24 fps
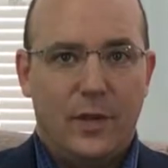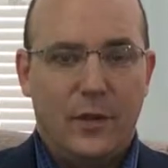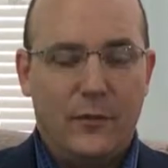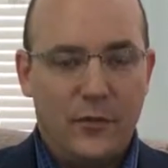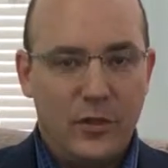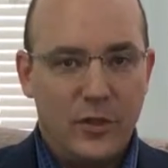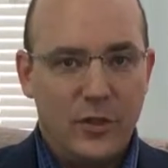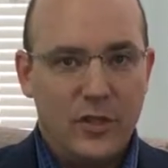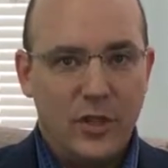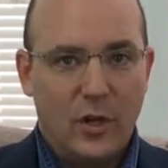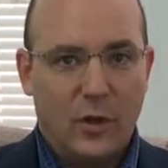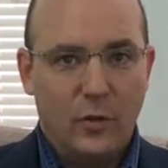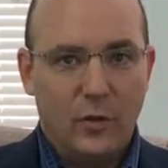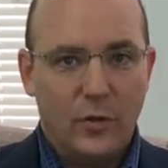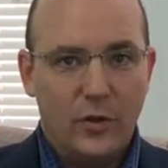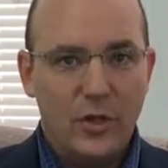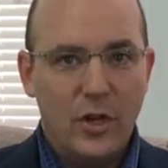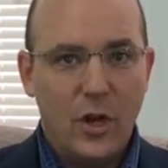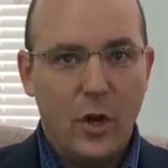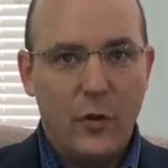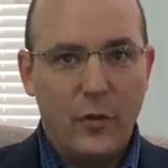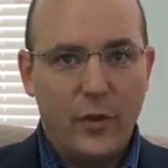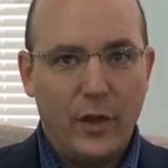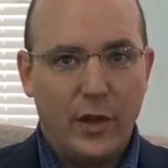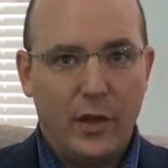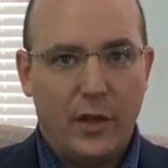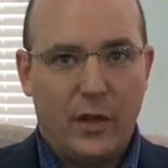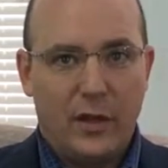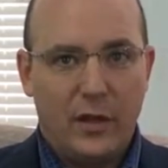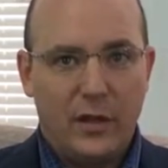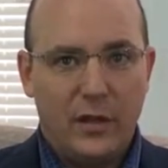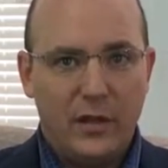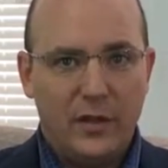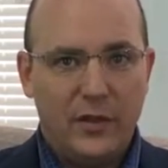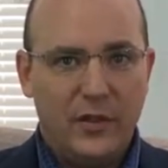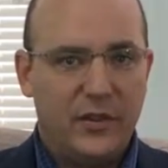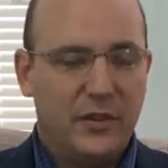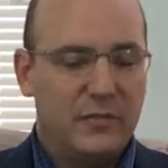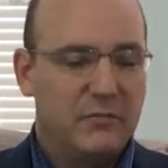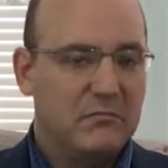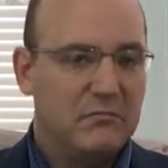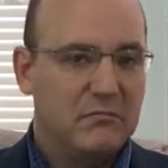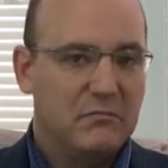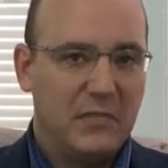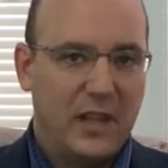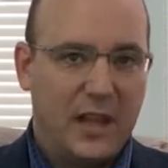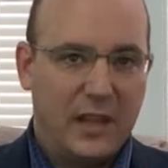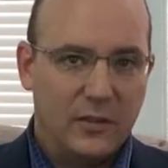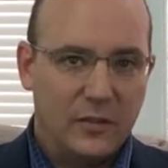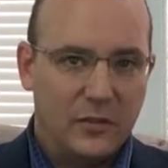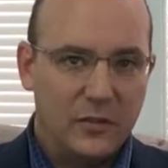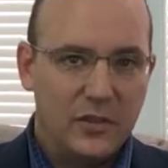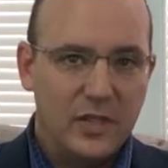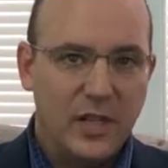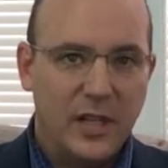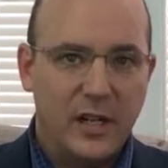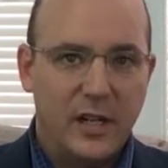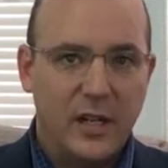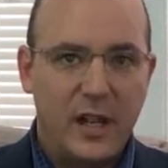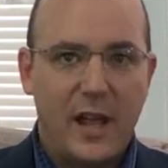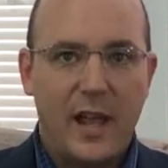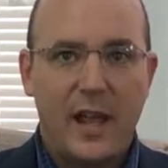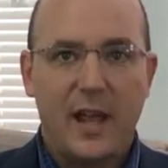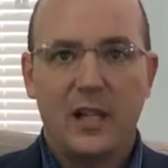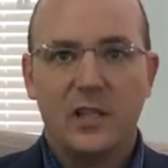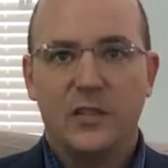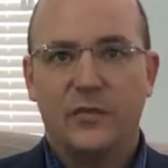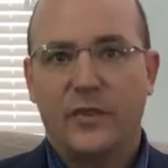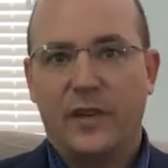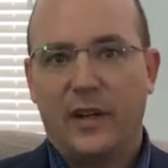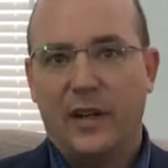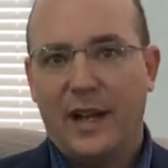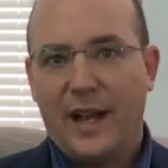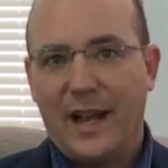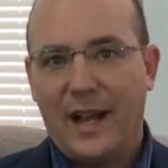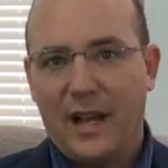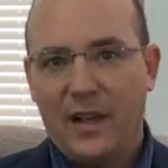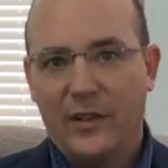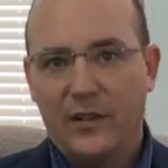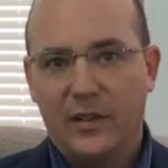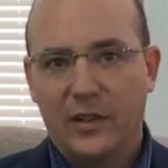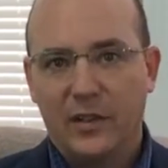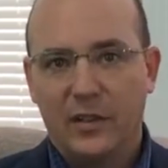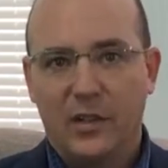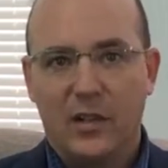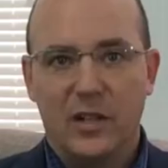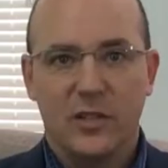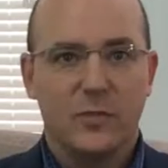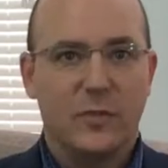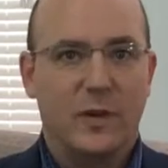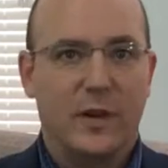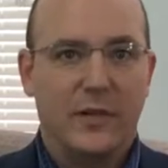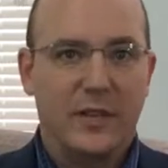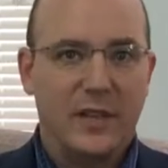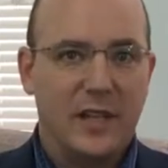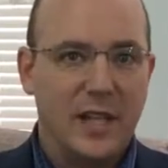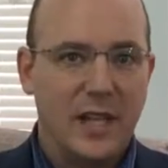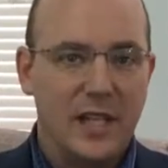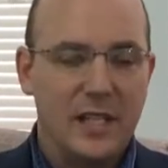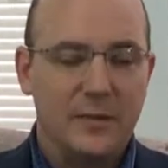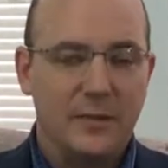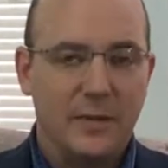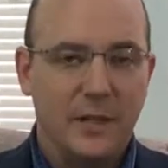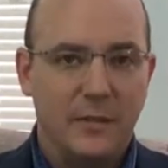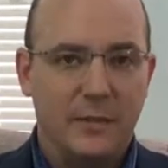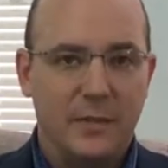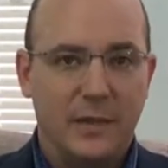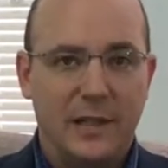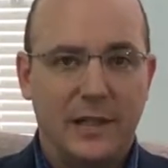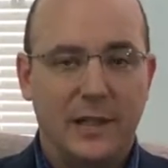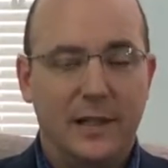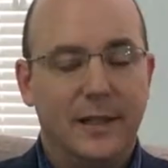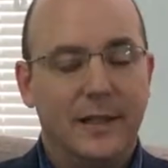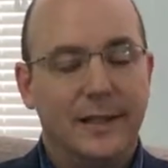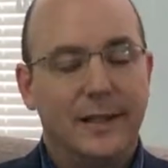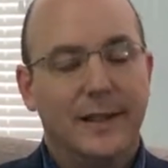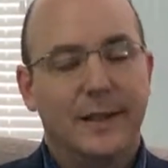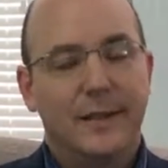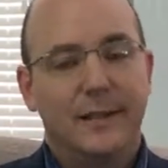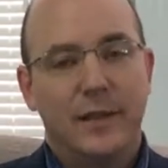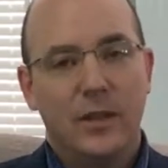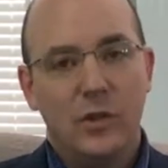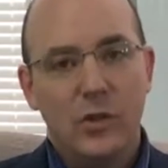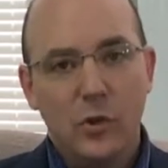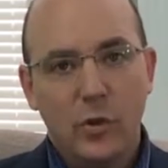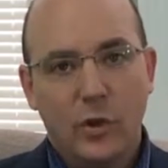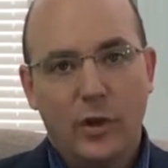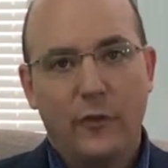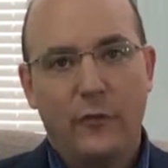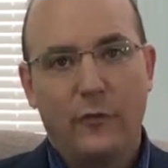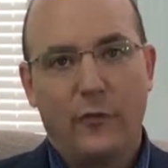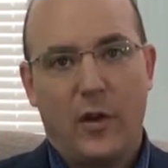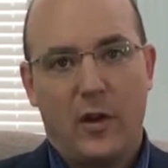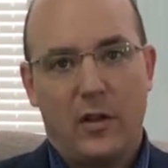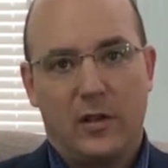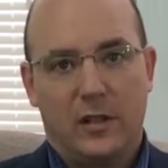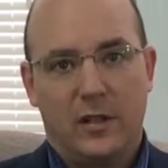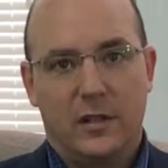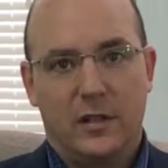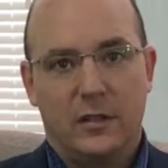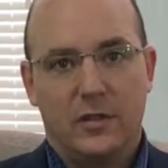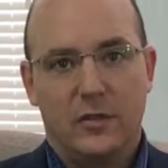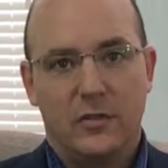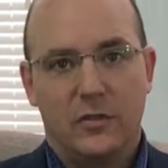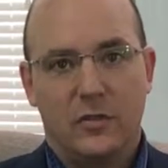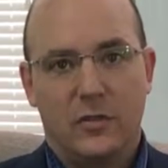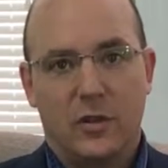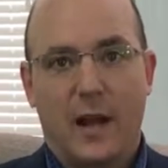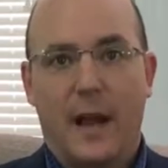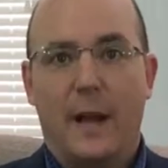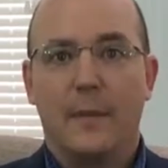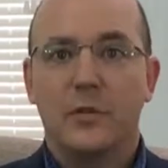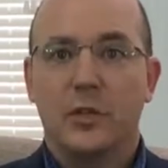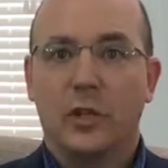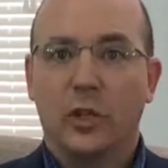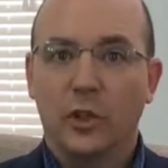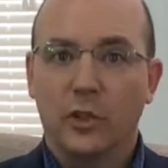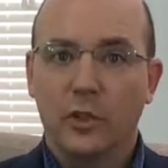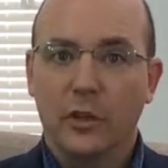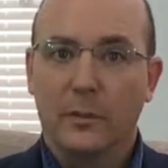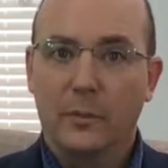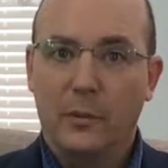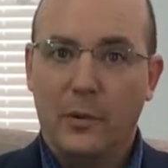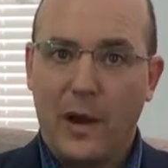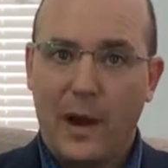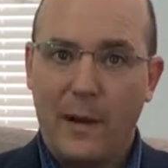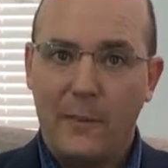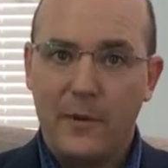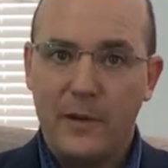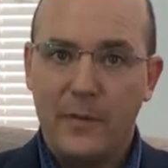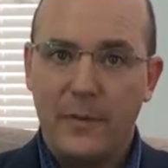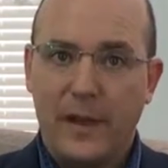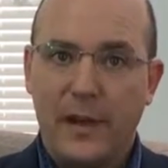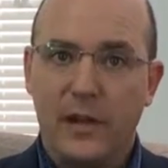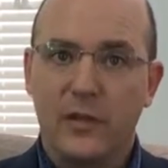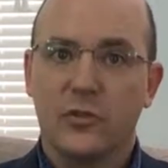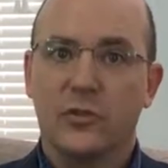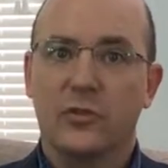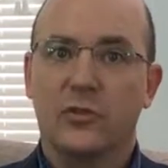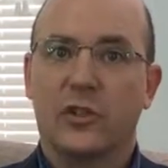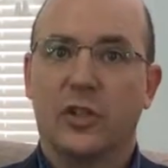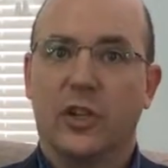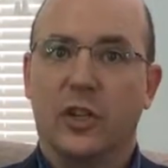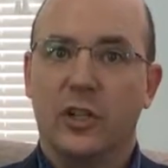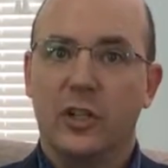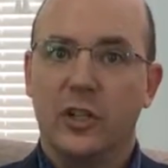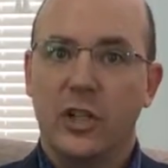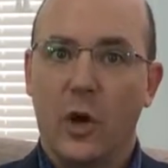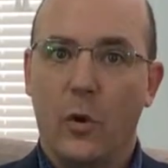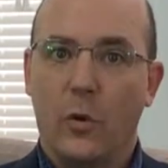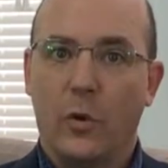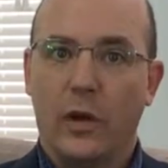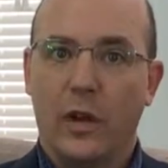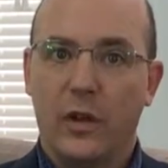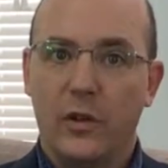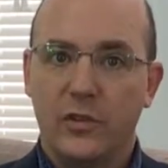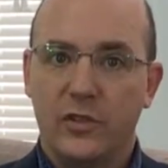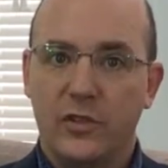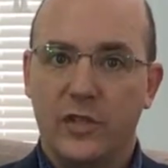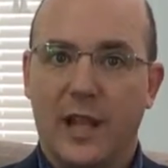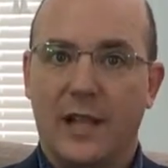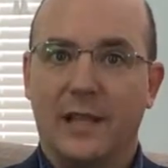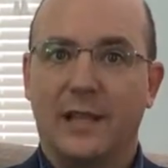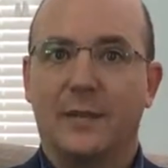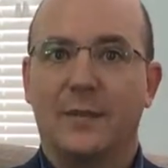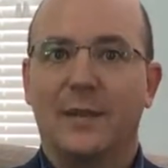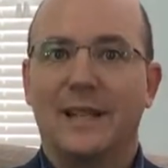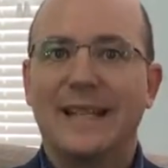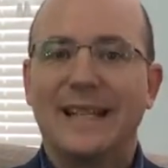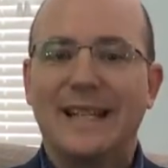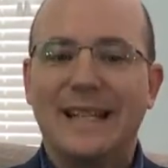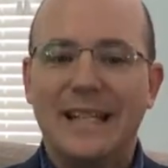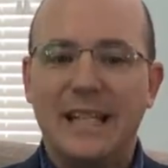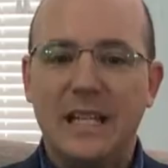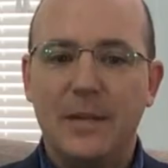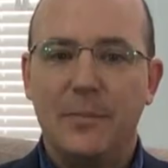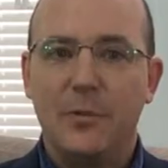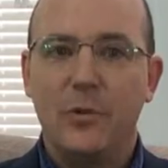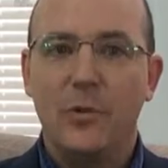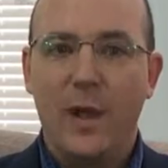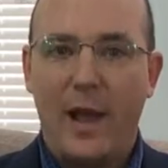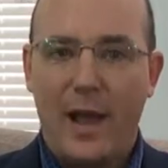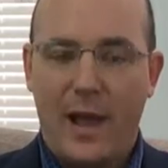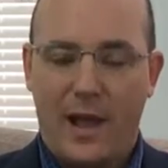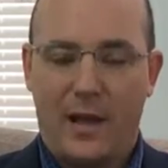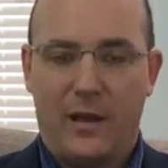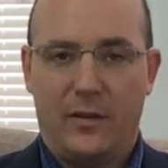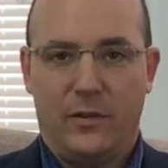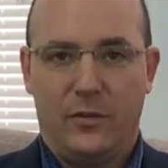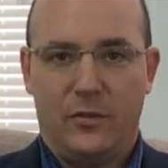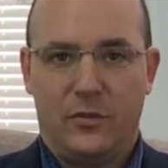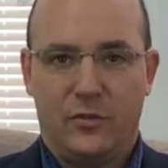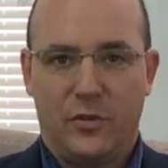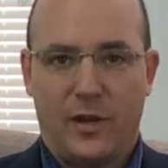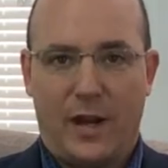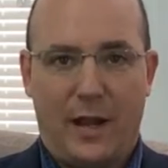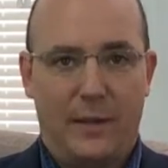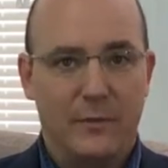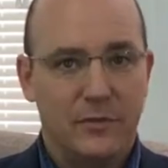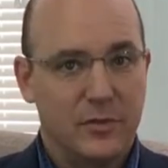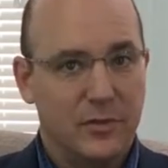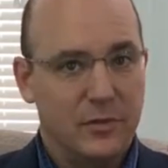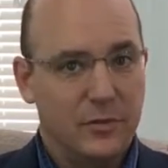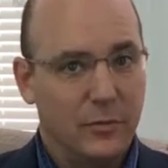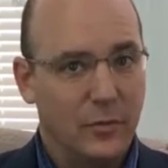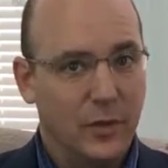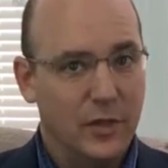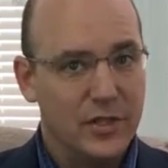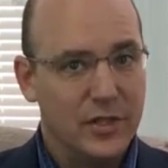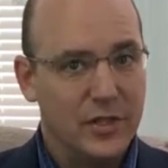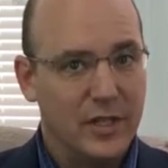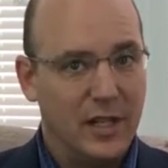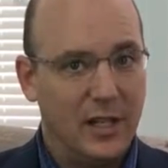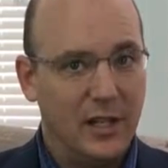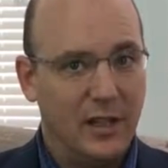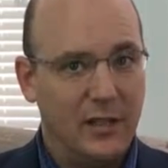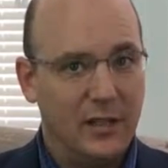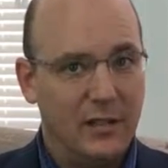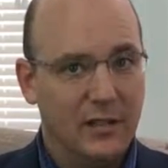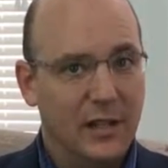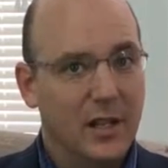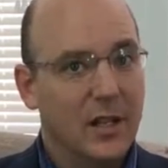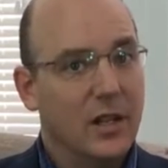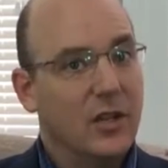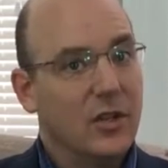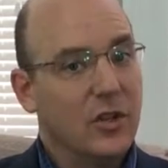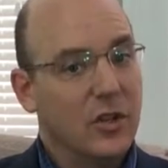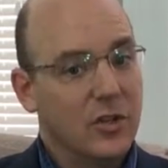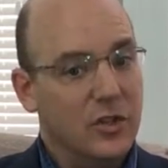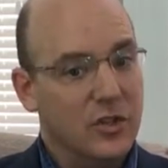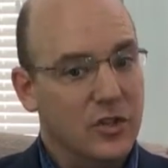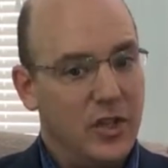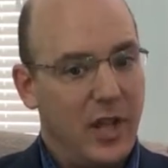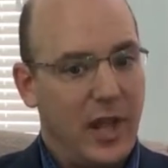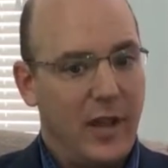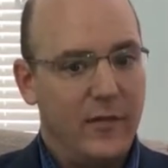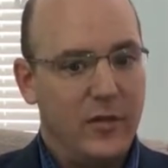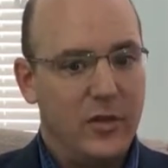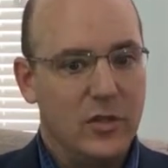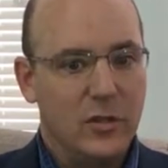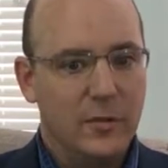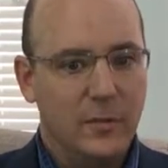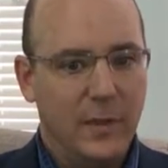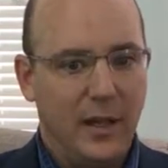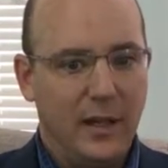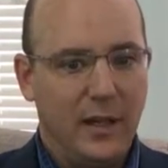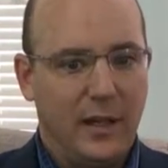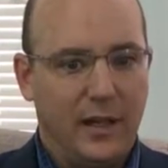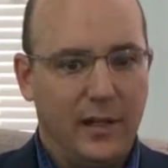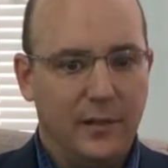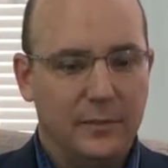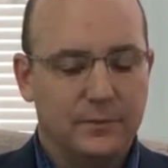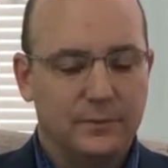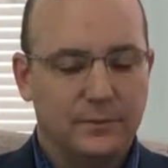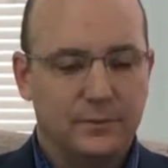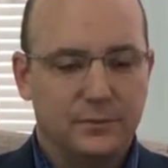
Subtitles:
If you don't know the laws, Landlord-Tenant Acts, fair housing laws, whatever the case may be, then you can fall into those traps. A good property manager is going to know and understand them and keep you out of those traps. Once again, saving you money.